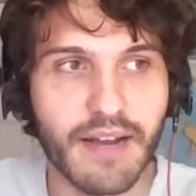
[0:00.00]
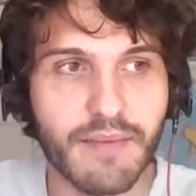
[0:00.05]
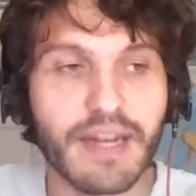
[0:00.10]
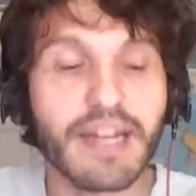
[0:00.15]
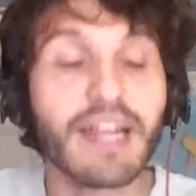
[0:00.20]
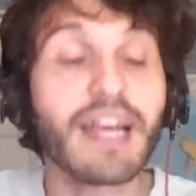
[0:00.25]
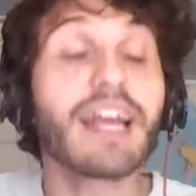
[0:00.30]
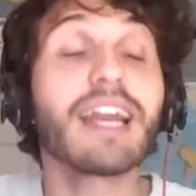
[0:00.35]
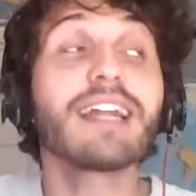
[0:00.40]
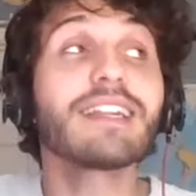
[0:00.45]

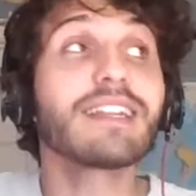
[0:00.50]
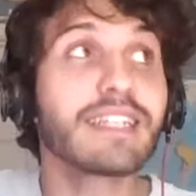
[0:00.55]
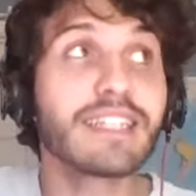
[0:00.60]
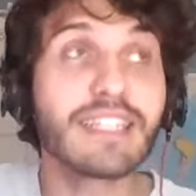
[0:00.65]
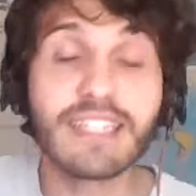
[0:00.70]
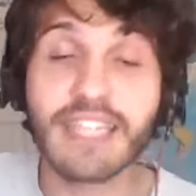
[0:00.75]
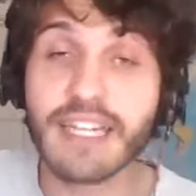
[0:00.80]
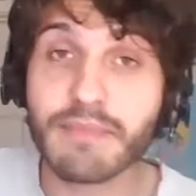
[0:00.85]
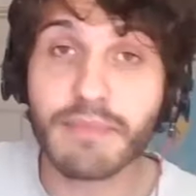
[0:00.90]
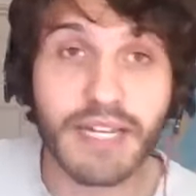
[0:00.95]
And I like to
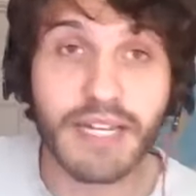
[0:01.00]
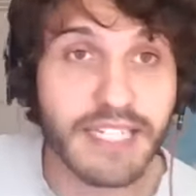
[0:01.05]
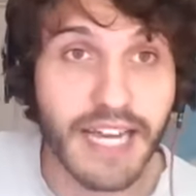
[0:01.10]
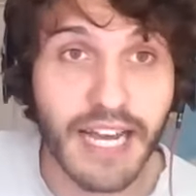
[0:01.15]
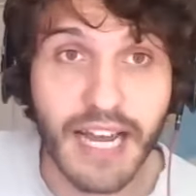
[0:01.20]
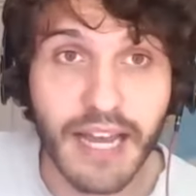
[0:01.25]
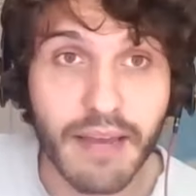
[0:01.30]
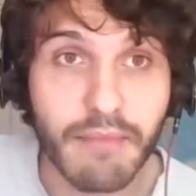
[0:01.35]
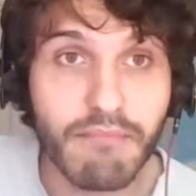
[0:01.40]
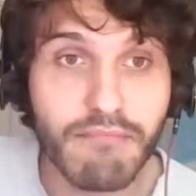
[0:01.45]
take my
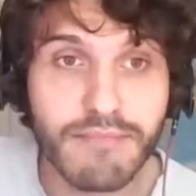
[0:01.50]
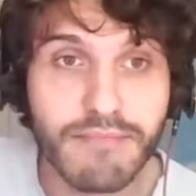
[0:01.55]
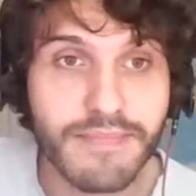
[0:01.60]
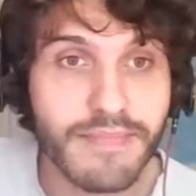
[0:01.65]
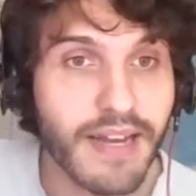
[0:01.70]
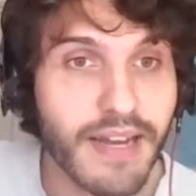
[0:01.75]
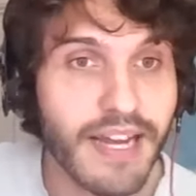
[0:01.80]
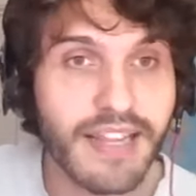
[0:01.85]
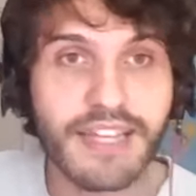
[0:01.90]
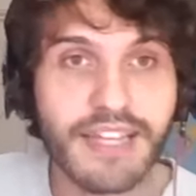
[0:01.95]
time.
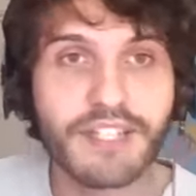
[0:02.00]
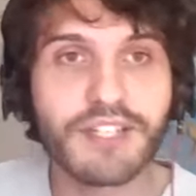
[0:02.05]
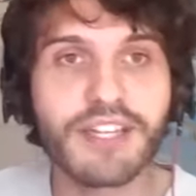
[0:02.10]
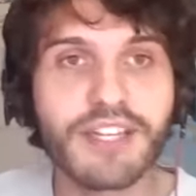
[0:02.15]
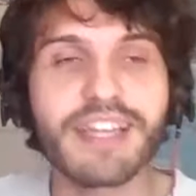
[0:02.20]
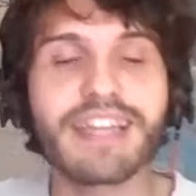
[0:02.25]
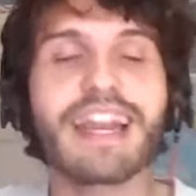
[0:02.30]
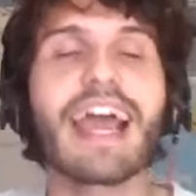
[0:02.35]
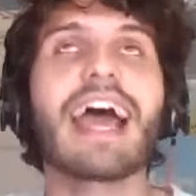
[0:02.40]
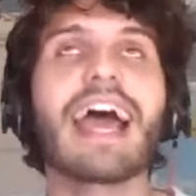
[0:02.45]
I like
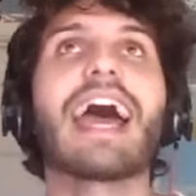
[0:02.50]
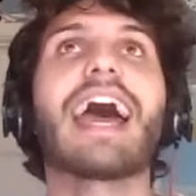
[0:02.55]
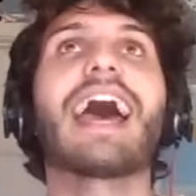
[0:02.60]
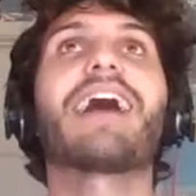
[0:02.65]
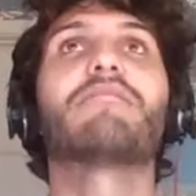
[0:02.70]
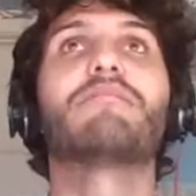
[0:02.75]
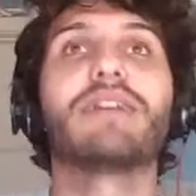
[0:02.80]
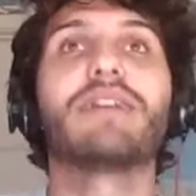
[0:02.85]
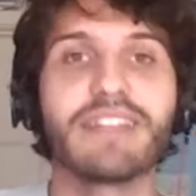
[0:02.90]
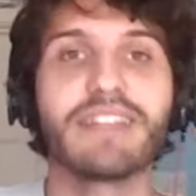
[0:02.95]
to
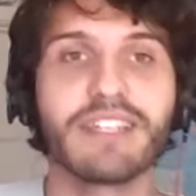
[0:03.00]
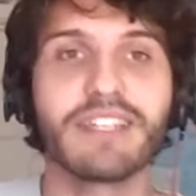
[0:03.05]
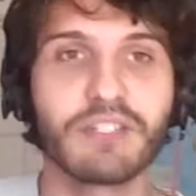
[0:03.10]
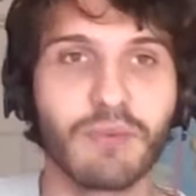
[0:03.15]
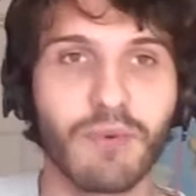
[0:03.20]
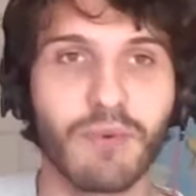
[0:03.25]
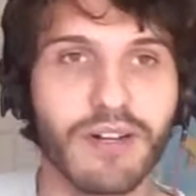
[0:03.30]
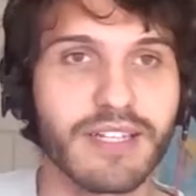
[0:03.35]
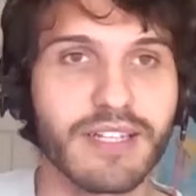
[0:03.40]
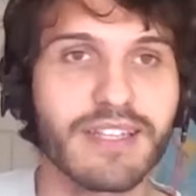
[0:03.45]
inhabit this
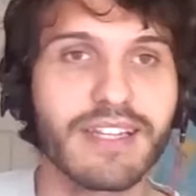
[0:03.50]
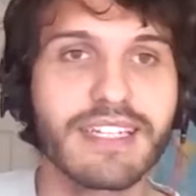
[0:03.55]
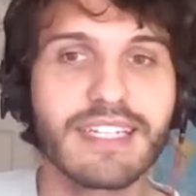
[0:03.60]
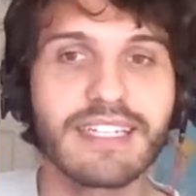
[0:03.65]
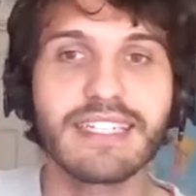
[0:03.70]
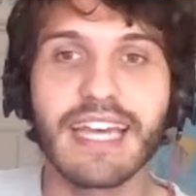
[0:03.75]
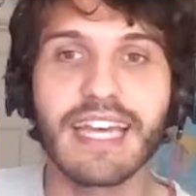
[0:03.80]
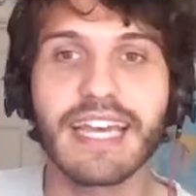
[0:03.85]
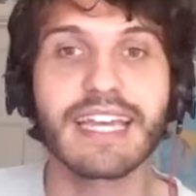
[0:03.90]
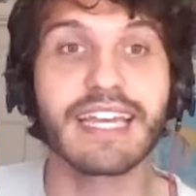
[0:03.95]
world. I like to
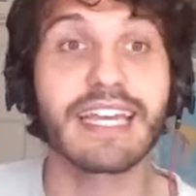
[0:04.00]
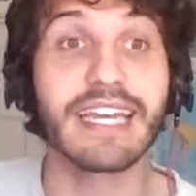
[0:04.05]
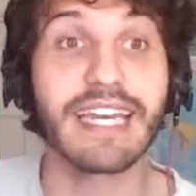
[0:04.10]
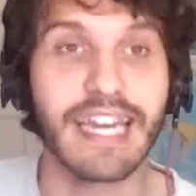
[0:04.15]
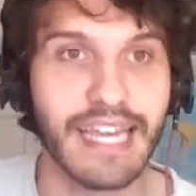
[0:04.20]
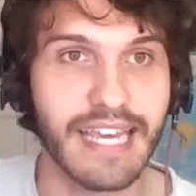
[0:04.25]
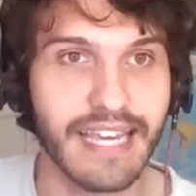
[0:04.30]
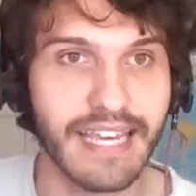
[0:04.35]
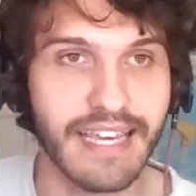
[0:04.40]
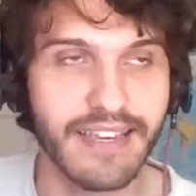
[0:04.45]
take a
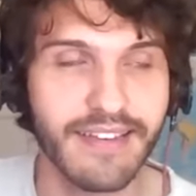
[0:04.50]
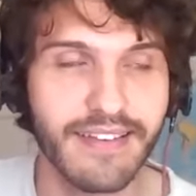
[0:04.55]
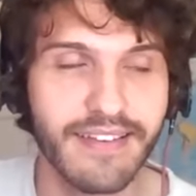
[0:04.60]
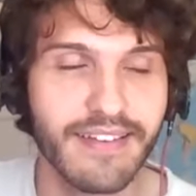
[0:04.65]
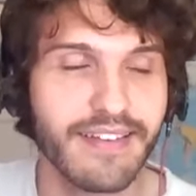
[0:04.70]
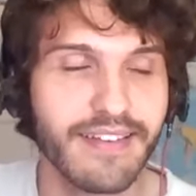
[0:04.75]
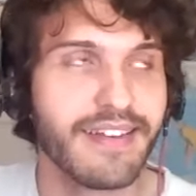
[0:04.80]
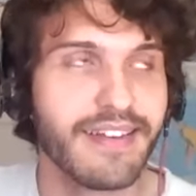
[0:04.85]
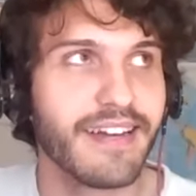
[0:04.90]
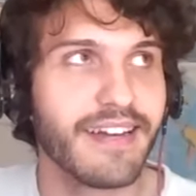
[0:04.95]
knee.
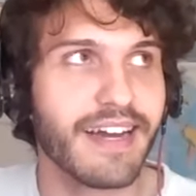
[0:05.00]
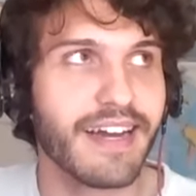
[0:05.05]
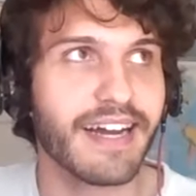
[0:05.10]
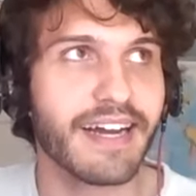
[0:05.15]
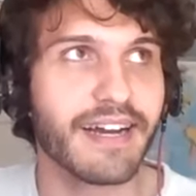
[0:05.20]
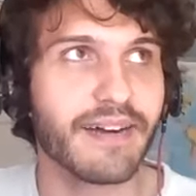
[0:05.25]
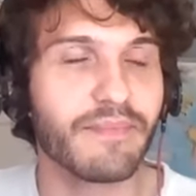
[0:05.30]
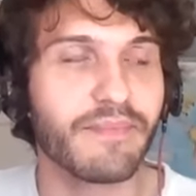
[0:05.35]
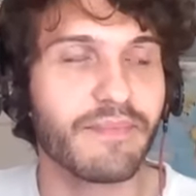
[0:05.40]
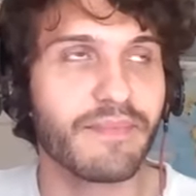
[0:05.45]

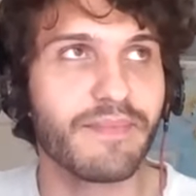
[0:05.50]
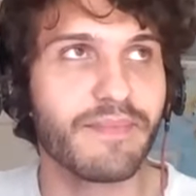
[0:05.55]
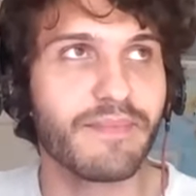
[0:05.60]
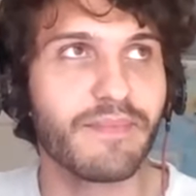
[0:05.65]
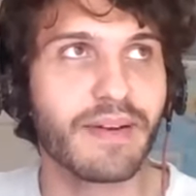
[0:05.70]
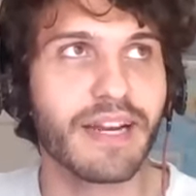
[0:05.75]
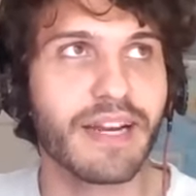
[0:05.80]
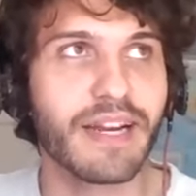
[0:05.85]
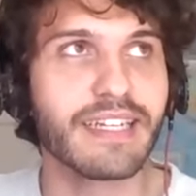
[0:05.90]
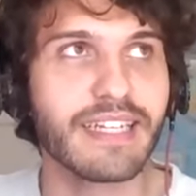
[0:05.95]

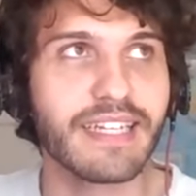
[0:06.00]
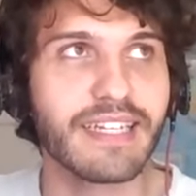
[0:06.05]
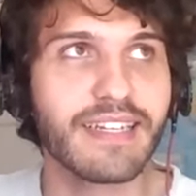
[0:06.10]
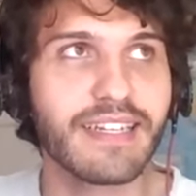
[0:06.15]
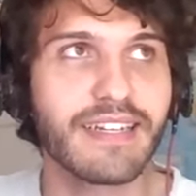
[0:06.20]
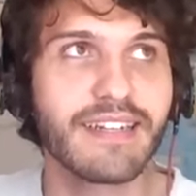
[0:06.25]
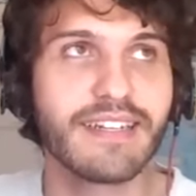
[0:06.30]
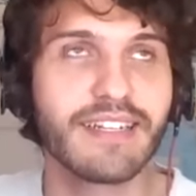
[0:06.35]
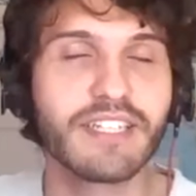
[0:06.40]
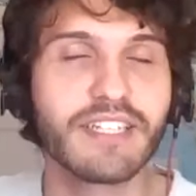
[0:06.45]
But I did
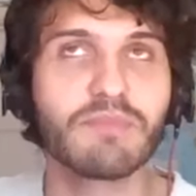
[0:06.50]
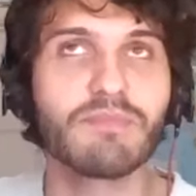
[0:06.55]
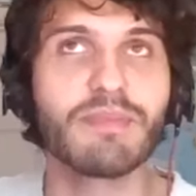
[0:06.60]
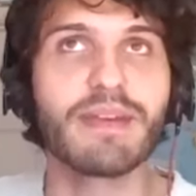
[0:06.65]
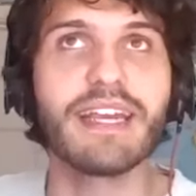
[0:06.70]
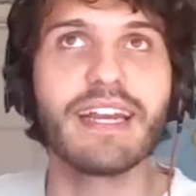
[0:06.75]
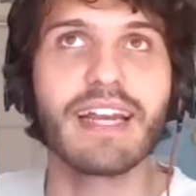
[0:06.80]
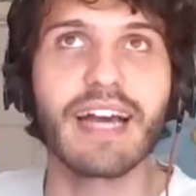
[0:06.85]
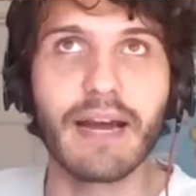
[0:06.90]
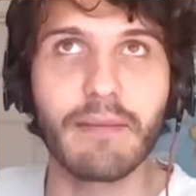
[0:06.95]

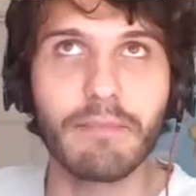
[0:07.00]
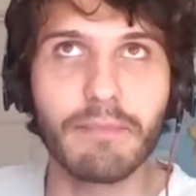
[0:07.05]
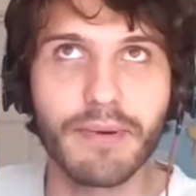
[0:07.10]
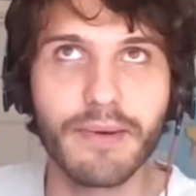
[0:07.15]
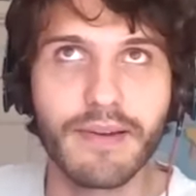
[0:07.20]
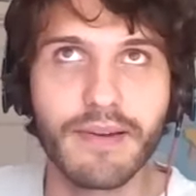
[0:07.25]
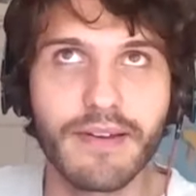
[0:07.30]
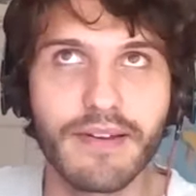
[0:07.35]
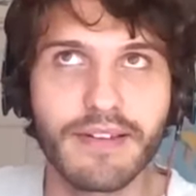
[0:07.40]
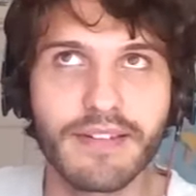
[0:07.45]
speed up
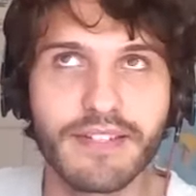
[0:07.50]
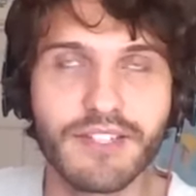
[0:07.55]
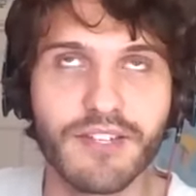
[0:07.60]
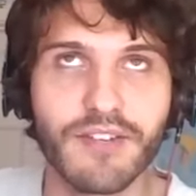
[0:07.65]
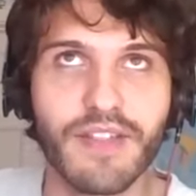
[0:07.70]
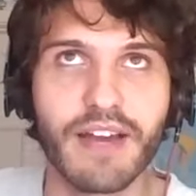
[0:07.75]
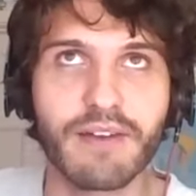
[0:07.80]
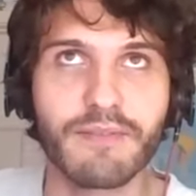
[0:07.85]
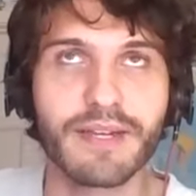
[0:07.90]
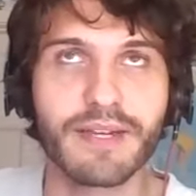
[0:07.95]
so
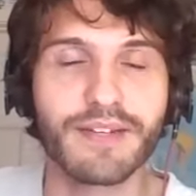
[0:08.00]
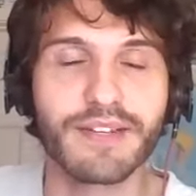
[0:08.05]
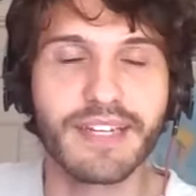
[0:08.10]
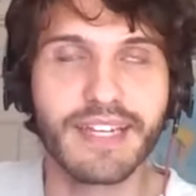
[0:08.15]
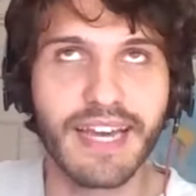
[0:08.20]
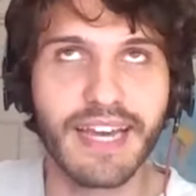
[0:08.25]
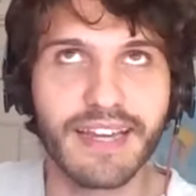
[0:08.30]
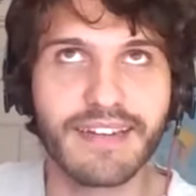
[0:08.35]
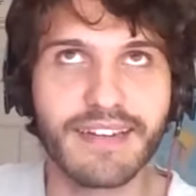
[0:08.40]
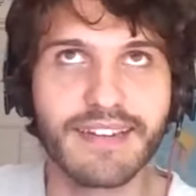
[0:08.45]
that
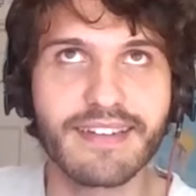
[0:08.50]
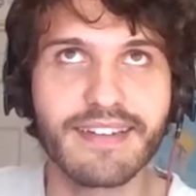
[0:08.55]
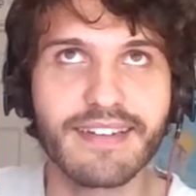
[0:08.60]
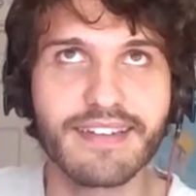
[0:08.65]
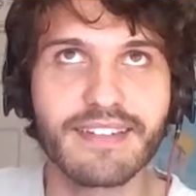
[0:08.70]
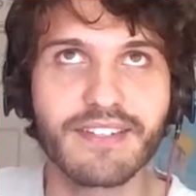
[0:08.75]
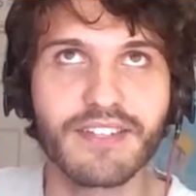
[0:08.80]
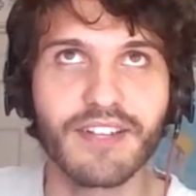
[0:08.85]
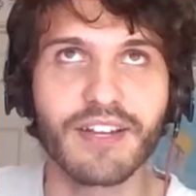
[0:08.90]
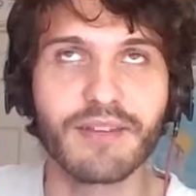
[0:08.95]

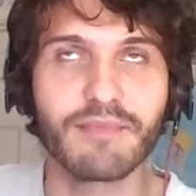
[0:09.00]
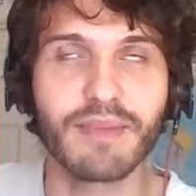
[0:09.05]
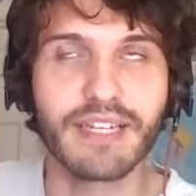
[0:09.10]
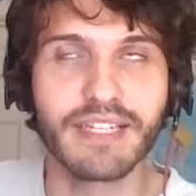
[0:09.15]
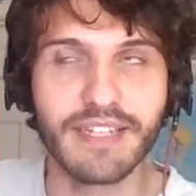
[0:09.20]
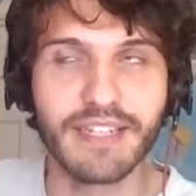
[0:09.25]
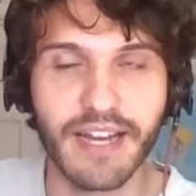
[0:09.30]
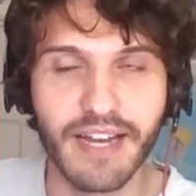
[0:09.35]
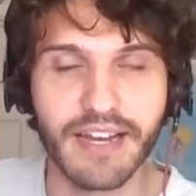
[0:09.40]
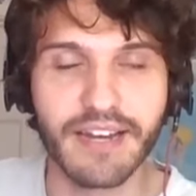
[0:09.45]
I could be
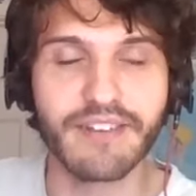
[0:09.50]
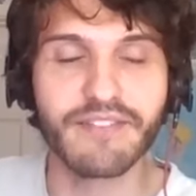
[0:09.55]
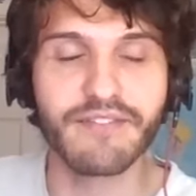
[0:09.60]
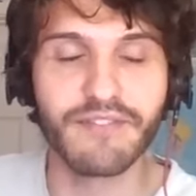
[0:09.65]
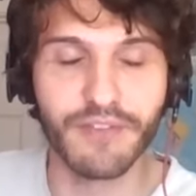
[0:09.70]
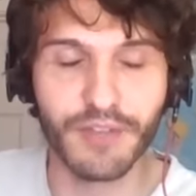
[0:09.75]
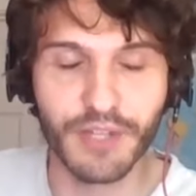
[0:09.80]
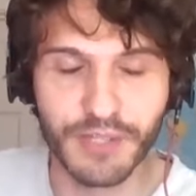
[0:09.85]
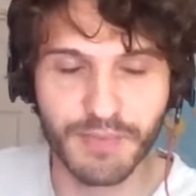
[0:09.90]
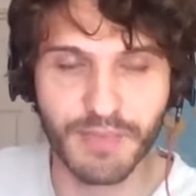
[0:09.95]
done
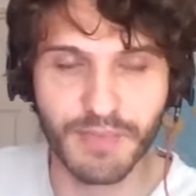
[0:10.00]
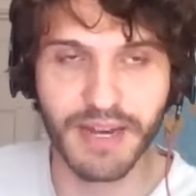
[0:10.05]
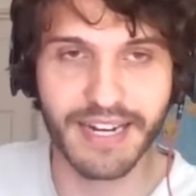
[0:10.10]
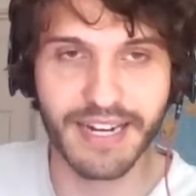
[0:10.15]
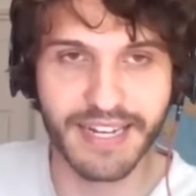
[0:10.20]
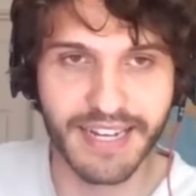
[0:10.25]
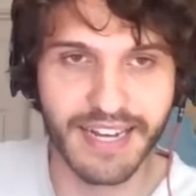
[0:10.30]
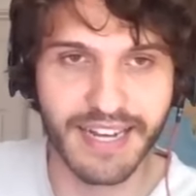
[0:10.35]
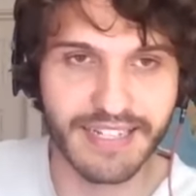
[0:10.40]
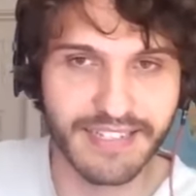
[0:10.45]
for this
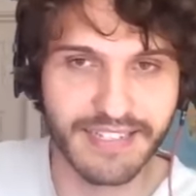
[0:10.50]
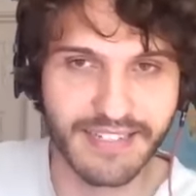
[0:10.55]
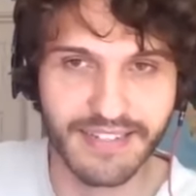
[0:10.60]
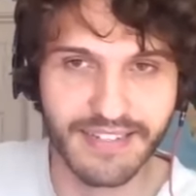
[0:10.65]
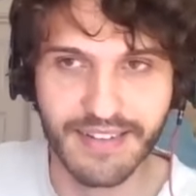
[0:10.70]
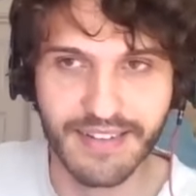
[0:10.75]
podcast.